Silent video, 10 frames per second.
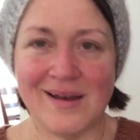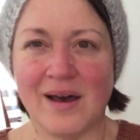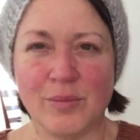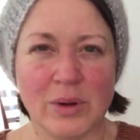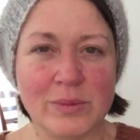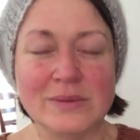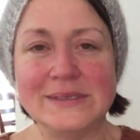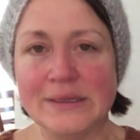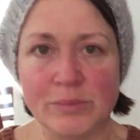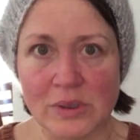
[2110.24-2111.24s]
Hot purple,
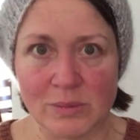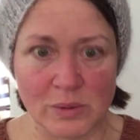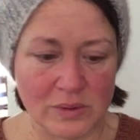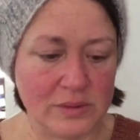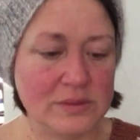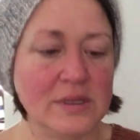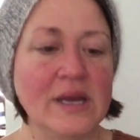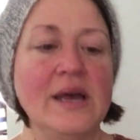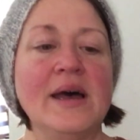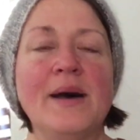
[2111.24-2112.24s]
deep purple.
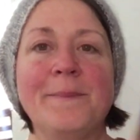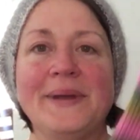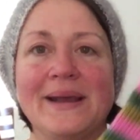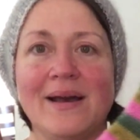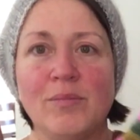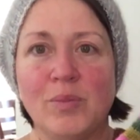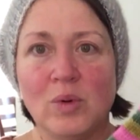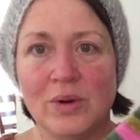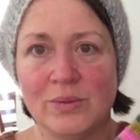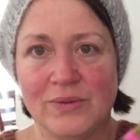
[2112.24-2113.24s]
But I got
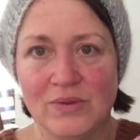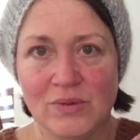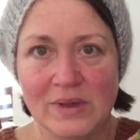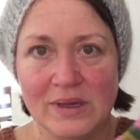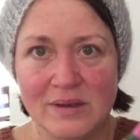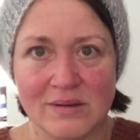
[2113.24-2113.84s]
bored with doing